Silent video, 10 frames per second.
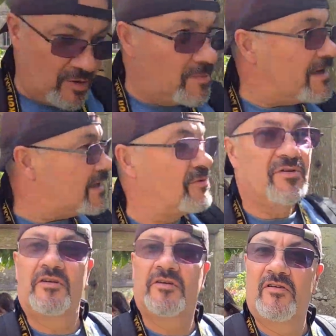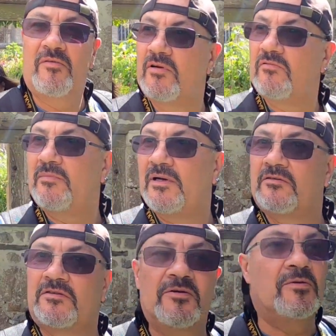we'll be able to do, but we're
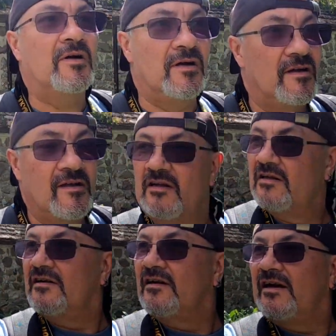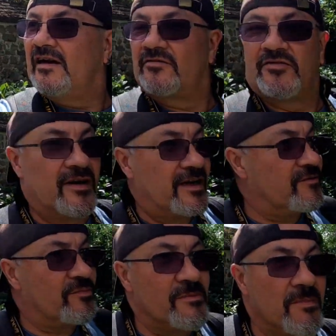about to enter
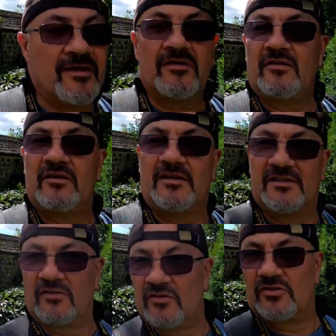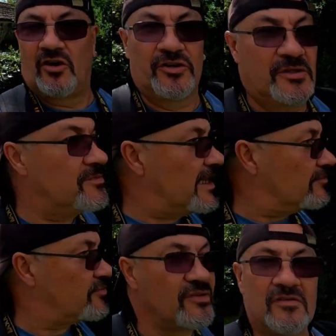Avebury Manor. It is on a timed
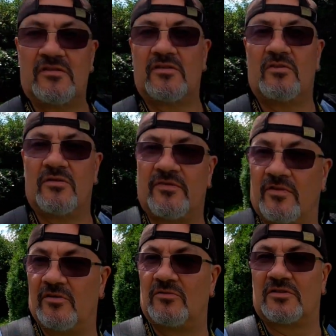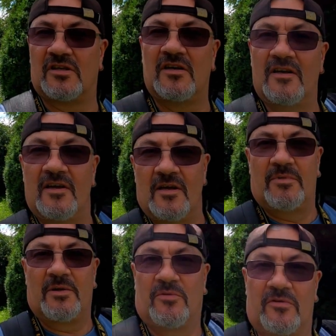entrance, so for those
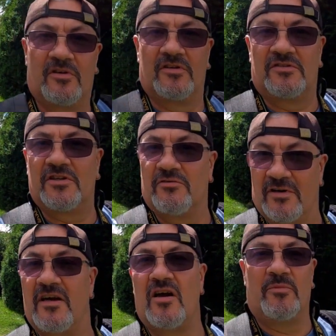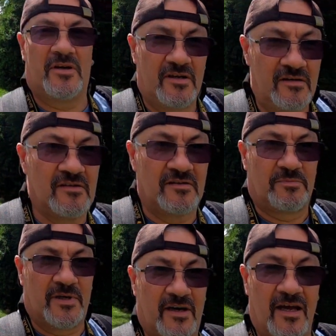people that are considering coming here, just
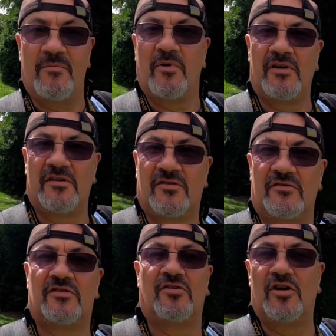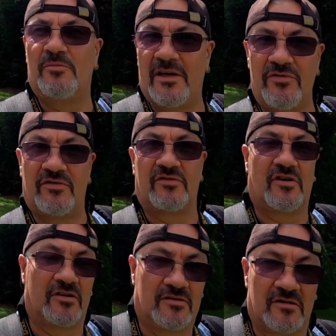bear that in mind. It's on a timed entrance,
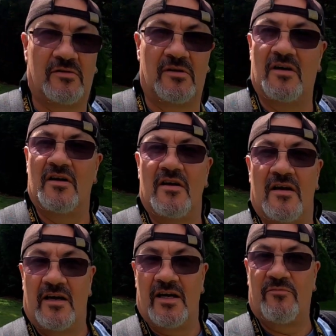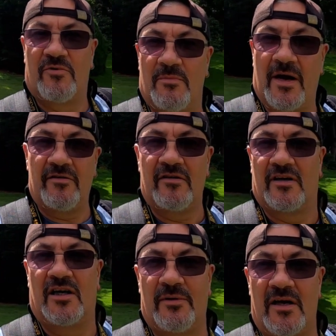guys. So, Avebury Manor,
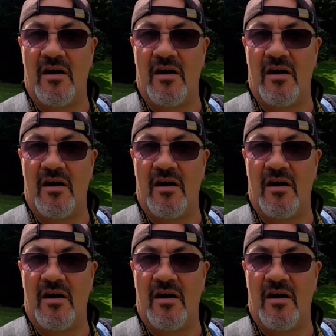here we